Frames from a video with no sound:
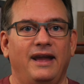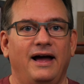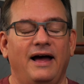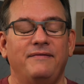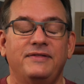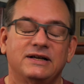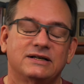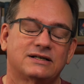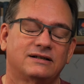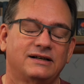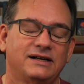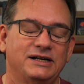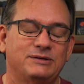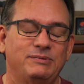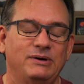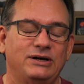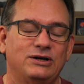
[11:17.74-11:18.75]
And this
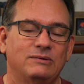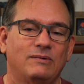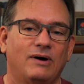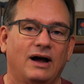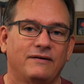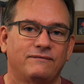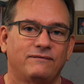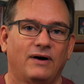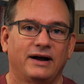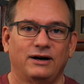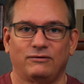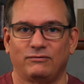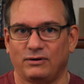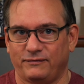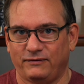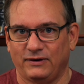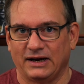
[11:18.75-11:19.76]
leads me to my final
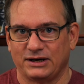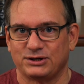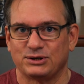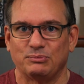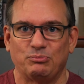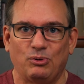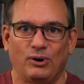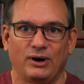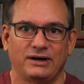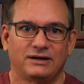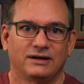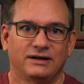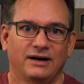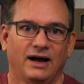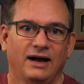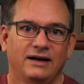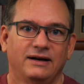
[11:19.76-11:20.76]
reflection point
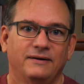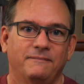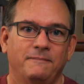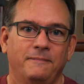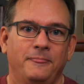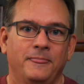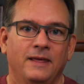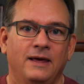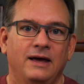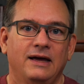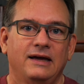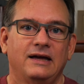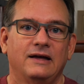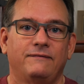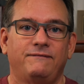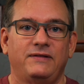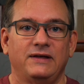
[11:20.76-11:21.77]
today.
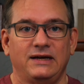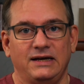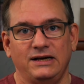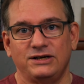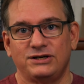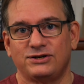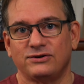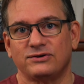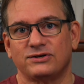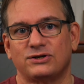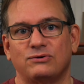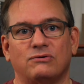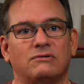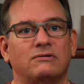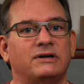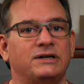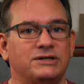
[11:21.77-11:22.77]
If the Easter
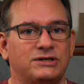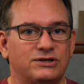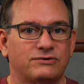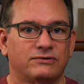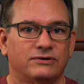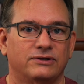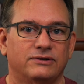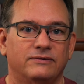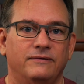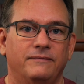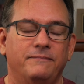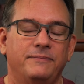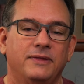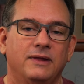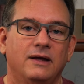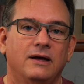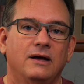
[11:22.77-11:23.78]
story is true,
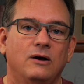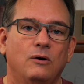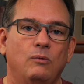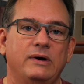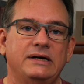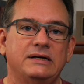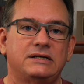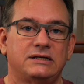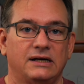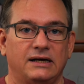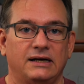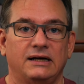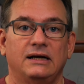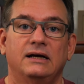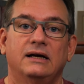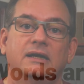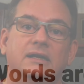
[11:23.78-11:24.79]
we see